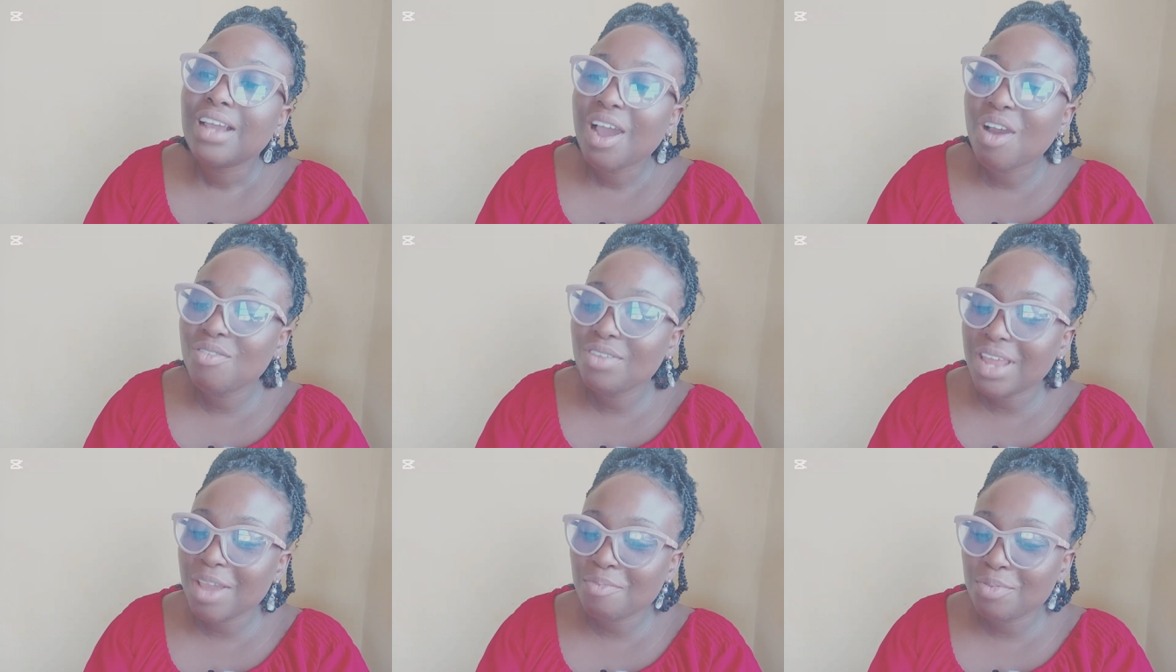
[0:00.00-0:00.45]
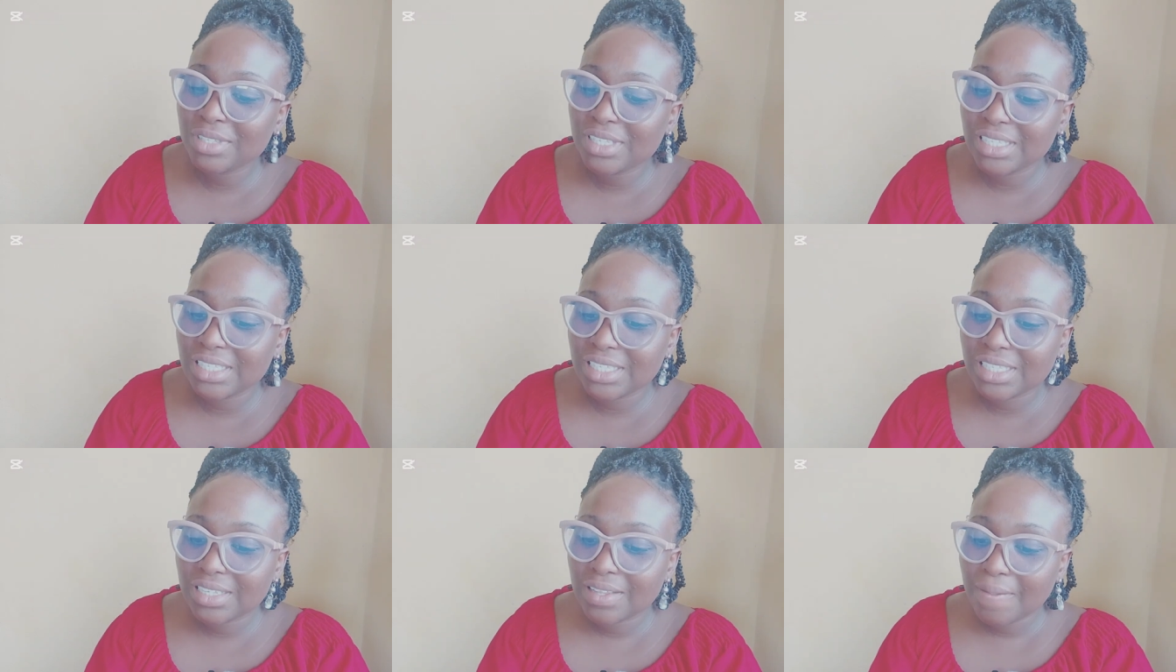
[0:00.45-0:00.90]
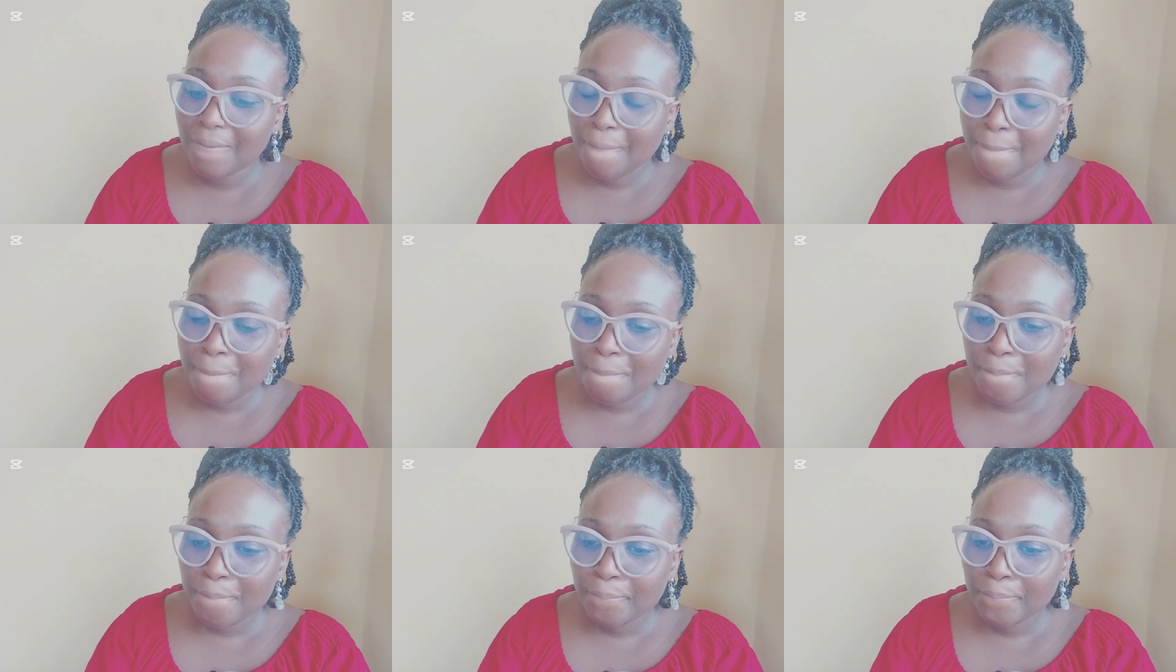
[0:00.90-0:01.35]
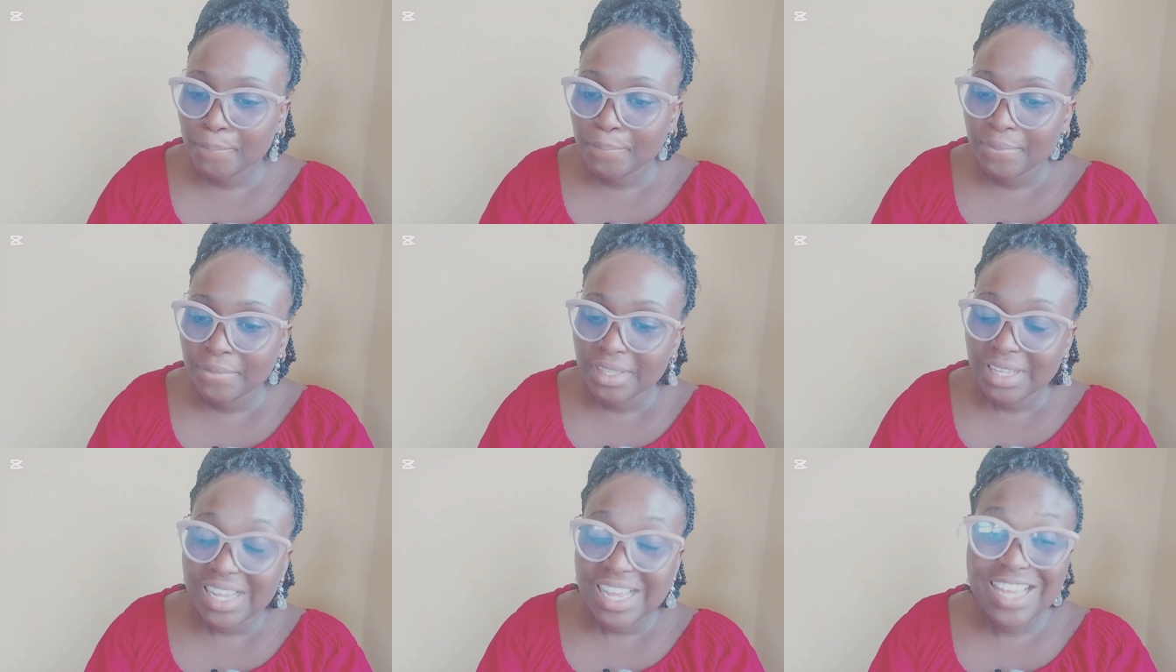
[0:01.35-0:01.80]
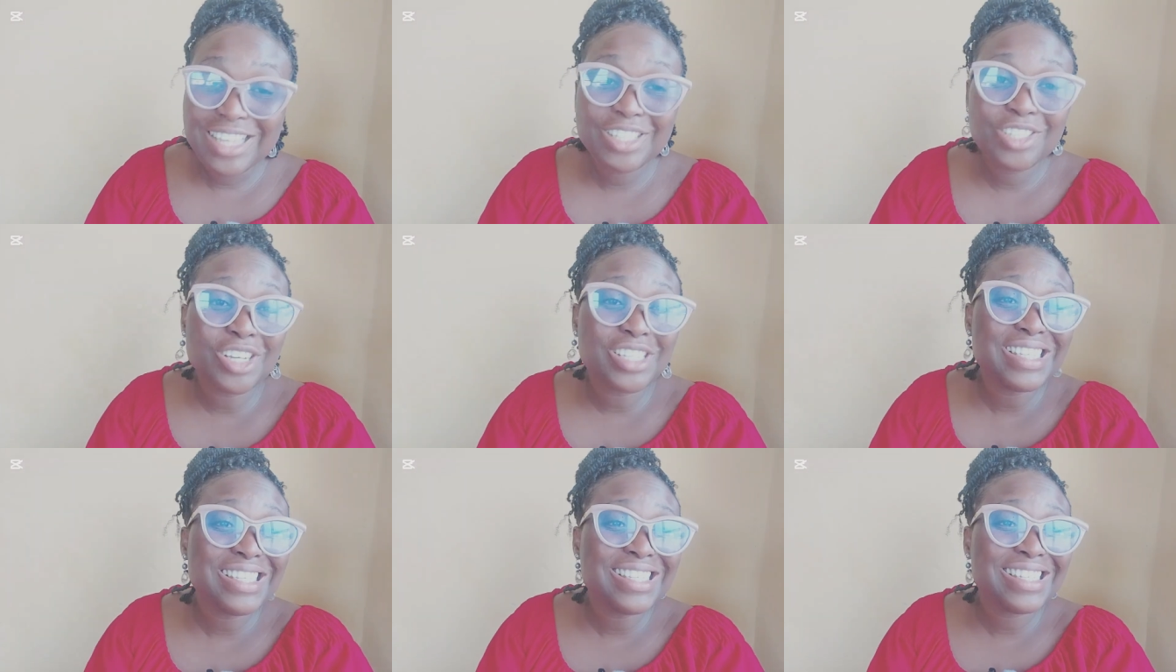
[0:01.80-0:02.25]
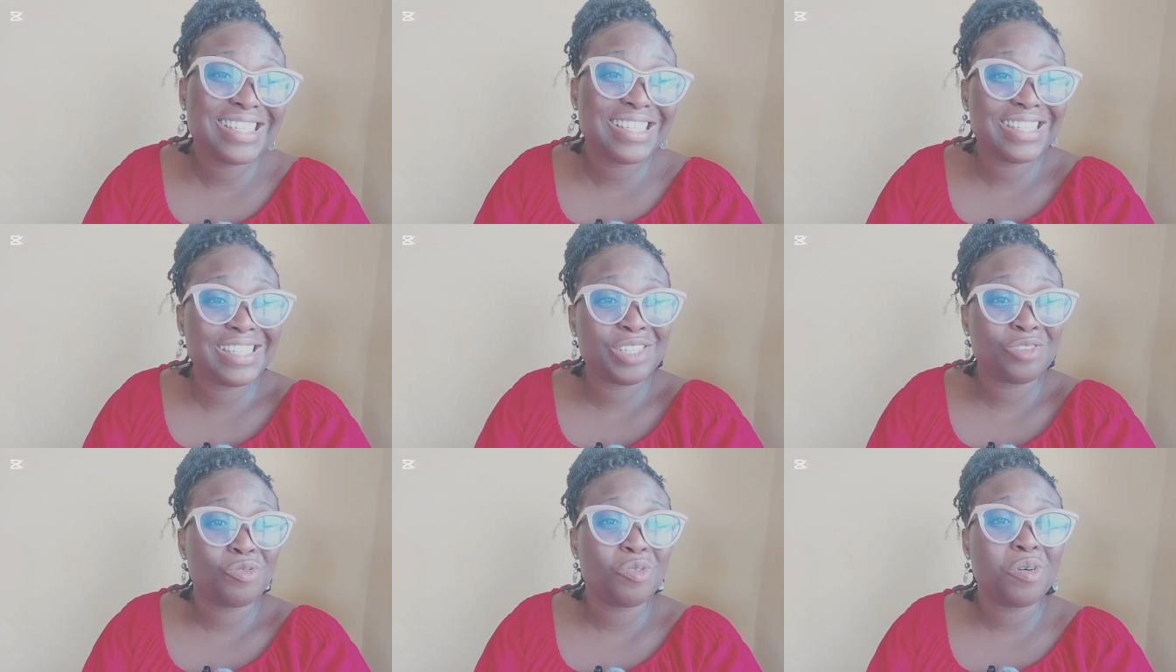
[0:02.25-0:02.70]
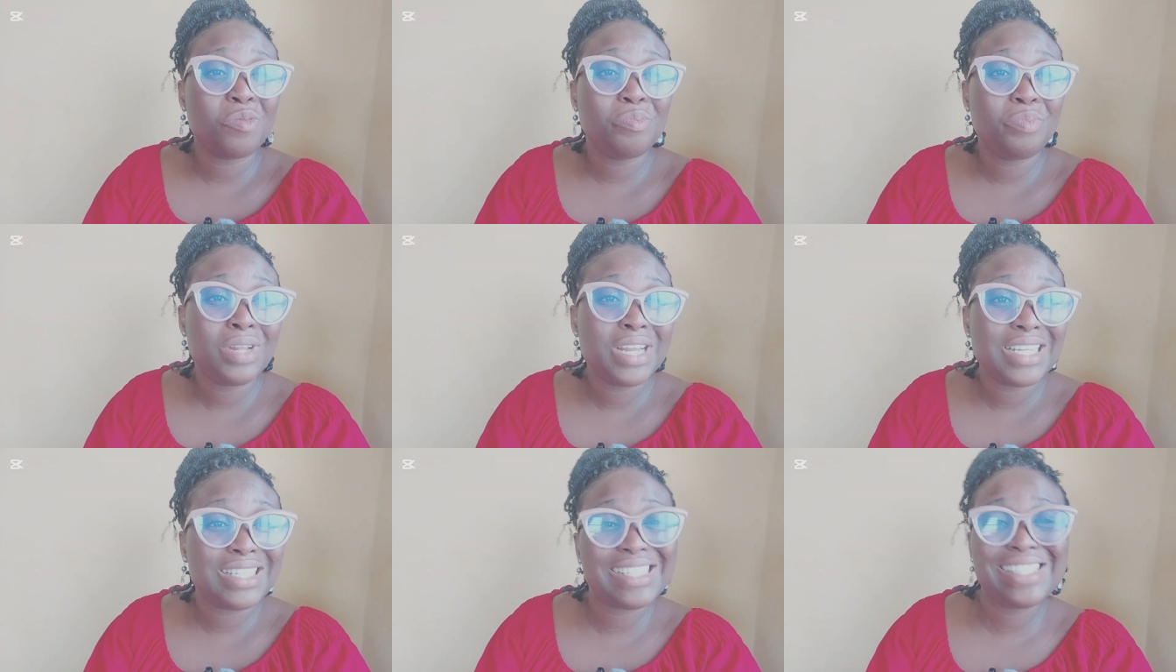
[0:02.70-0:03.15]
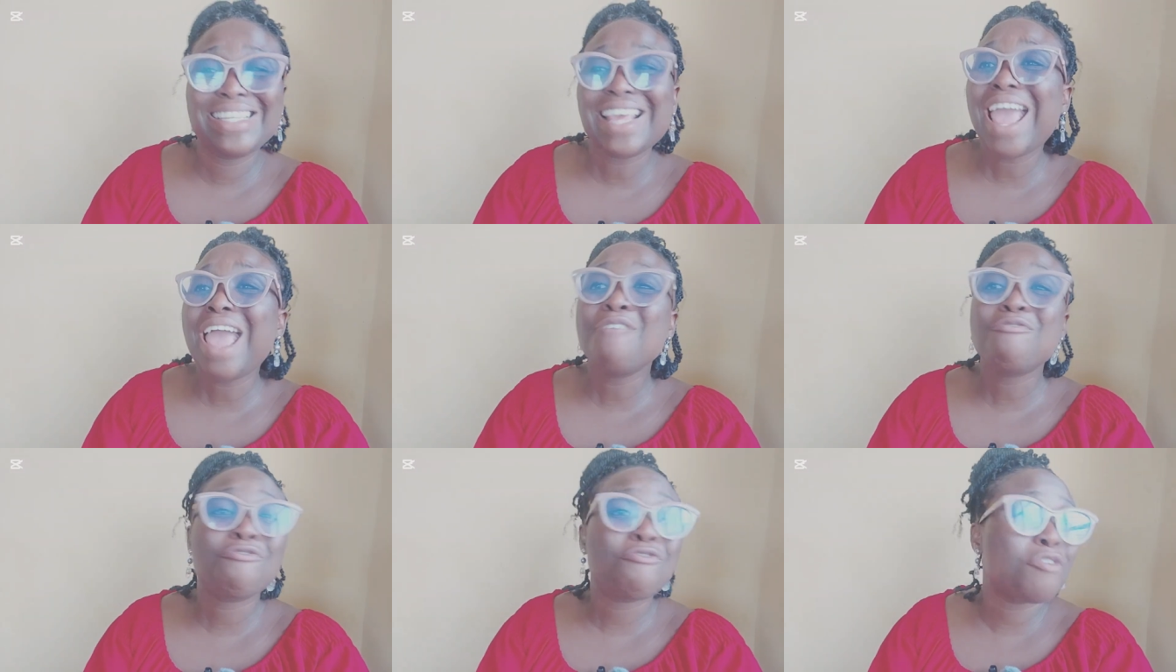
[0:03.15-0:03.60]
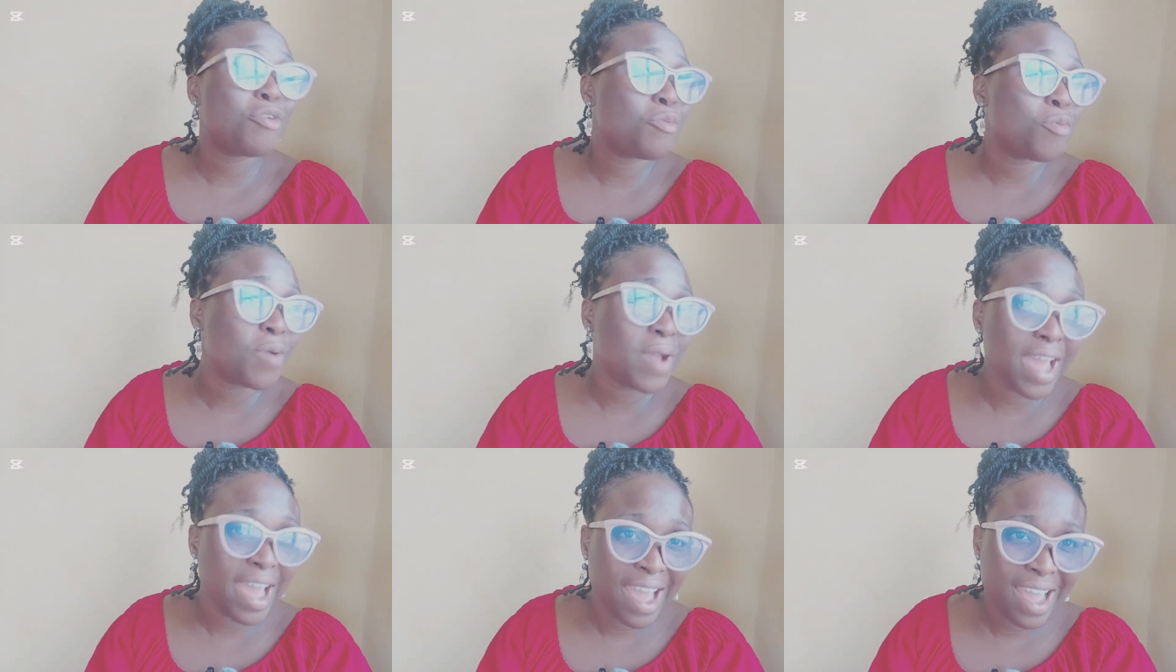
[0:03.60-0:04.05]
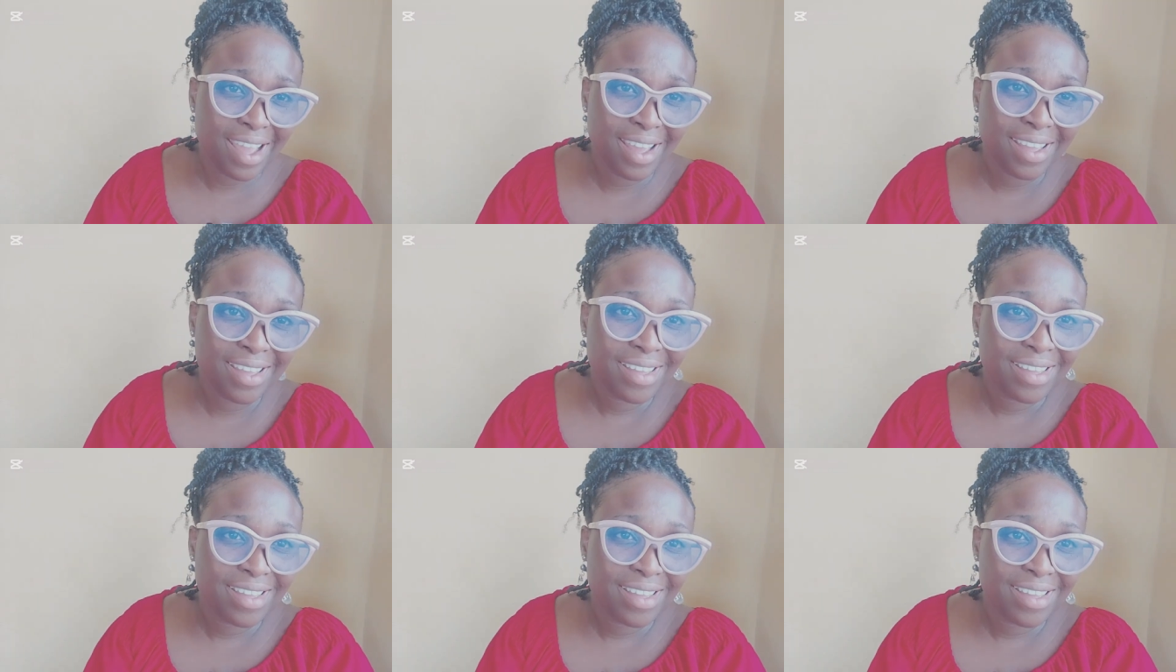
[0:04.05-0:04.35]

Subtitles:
how would I put it? It doesn't sit in one place. It's everywhere.